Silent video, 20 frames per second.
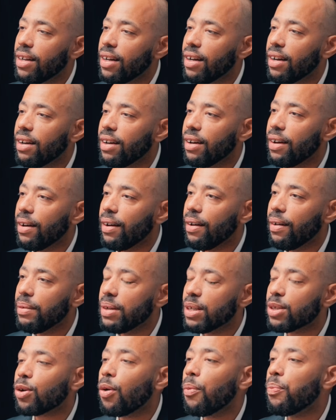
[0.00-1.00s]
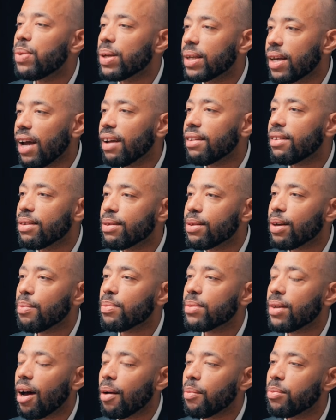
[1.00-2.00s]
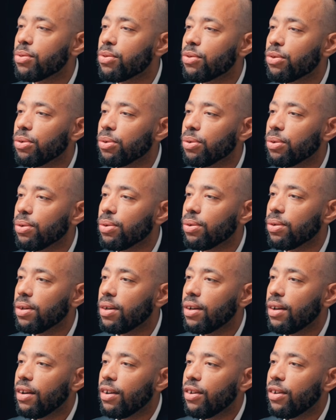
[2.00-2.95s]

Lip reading: it's complicated sometimes to